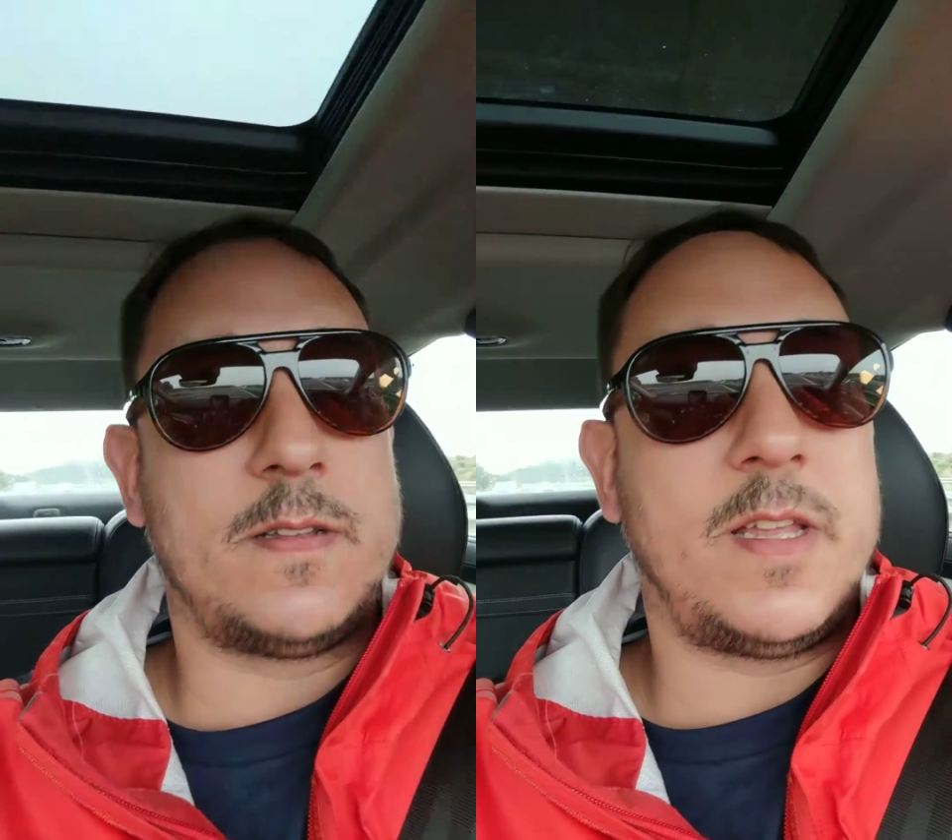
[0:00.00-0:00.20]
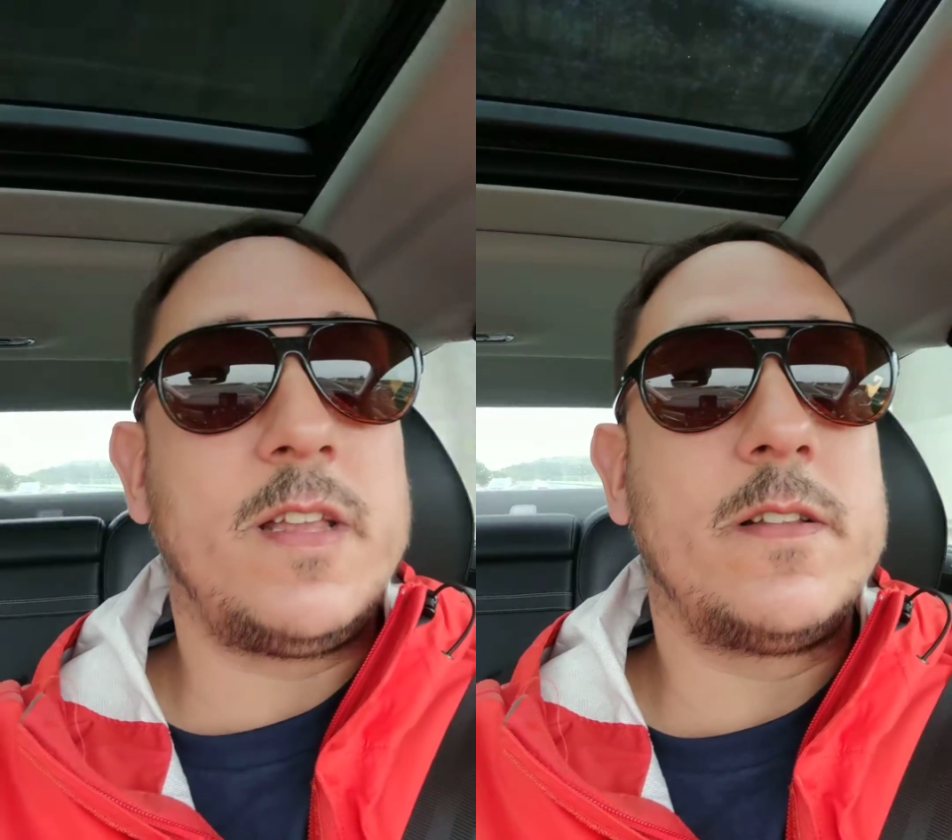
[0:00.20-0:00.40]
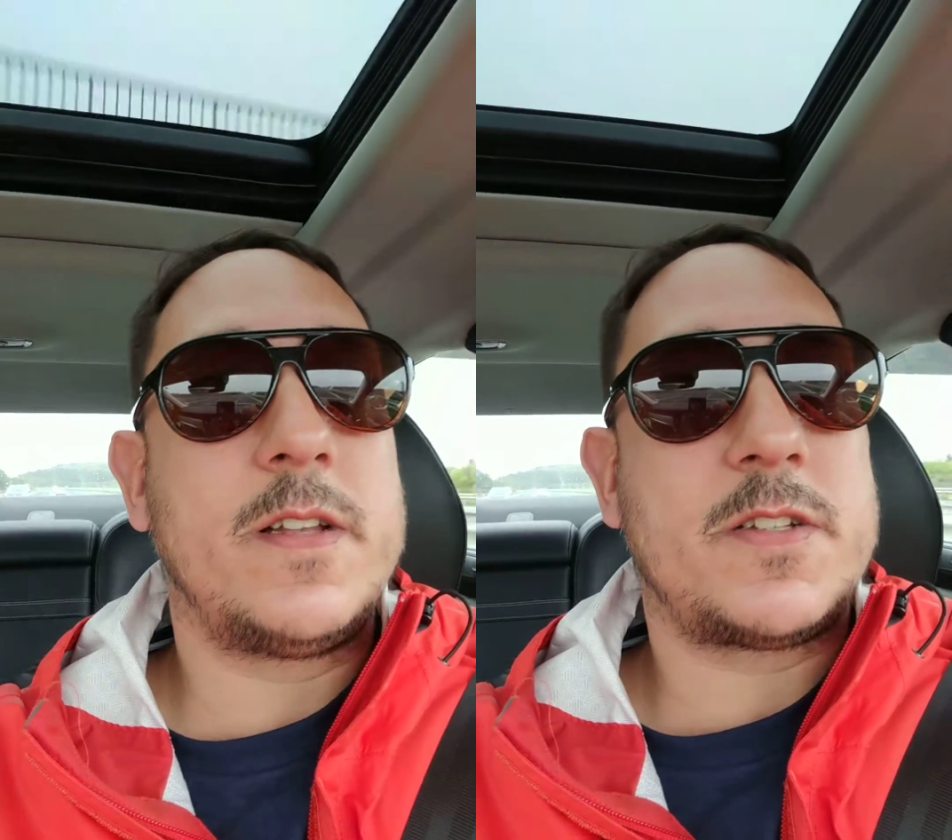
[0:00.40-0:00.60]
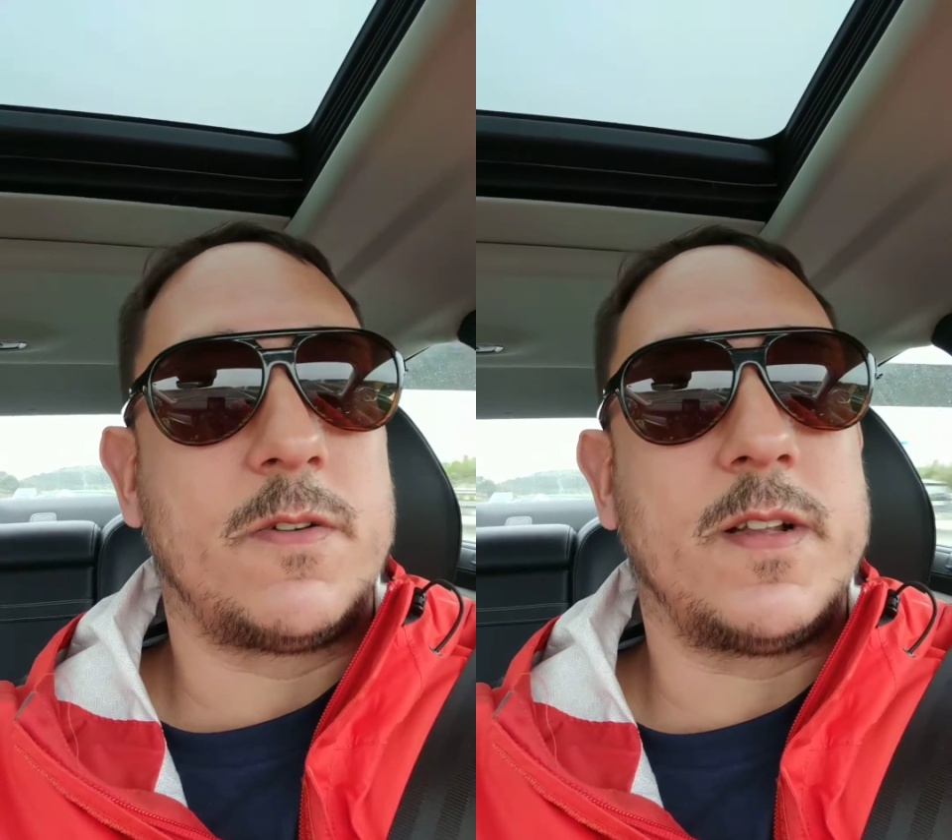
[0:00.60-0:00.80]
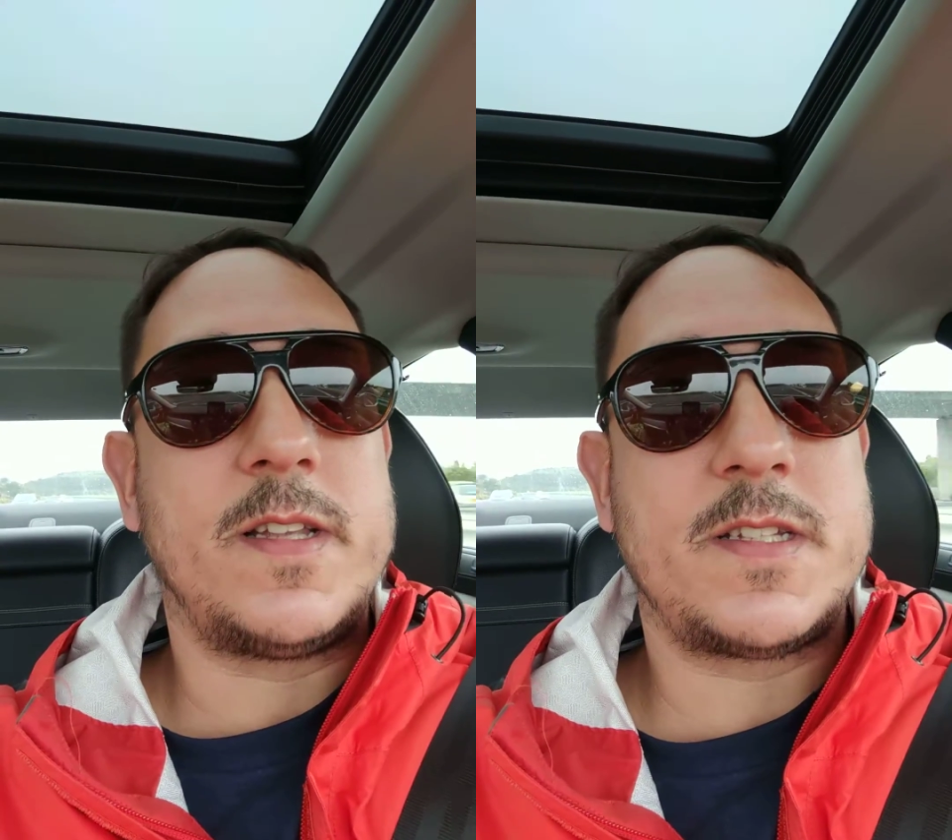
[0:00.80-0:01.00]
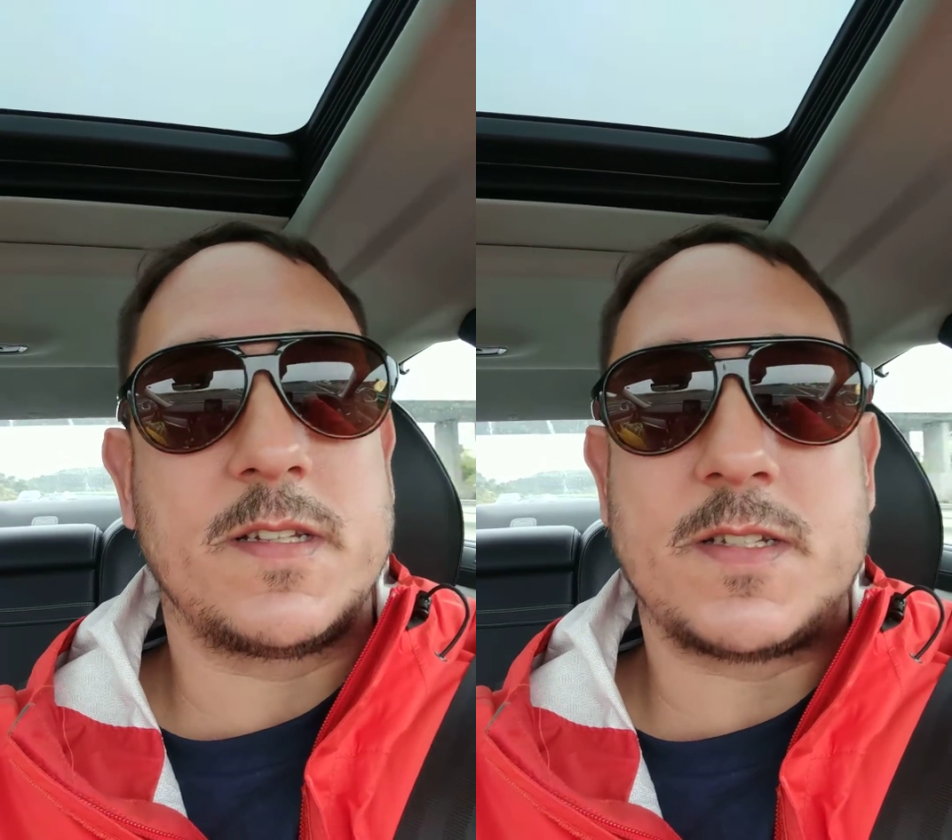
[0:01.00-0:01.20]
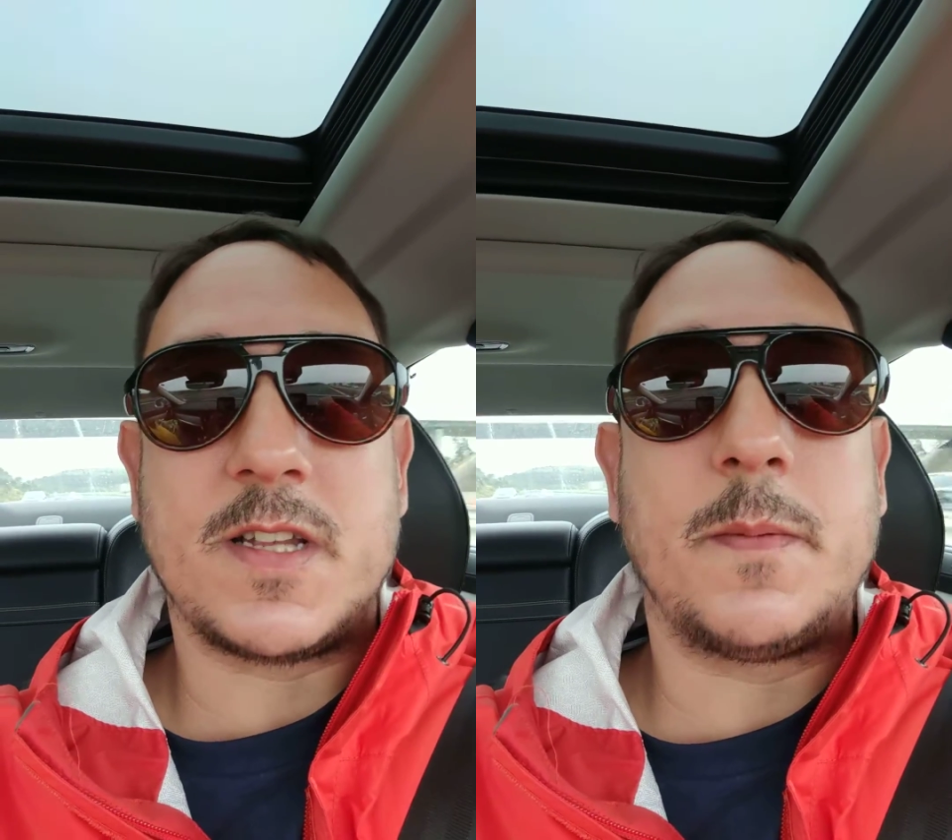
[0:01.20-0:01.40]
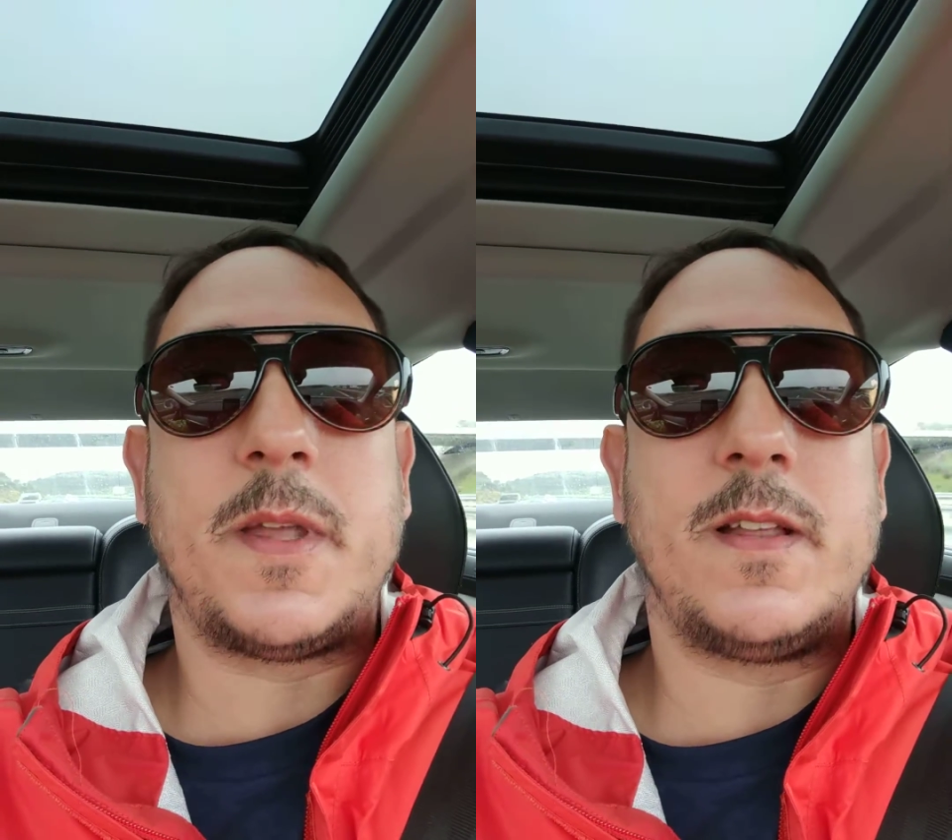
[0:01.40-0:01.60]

English, or at least some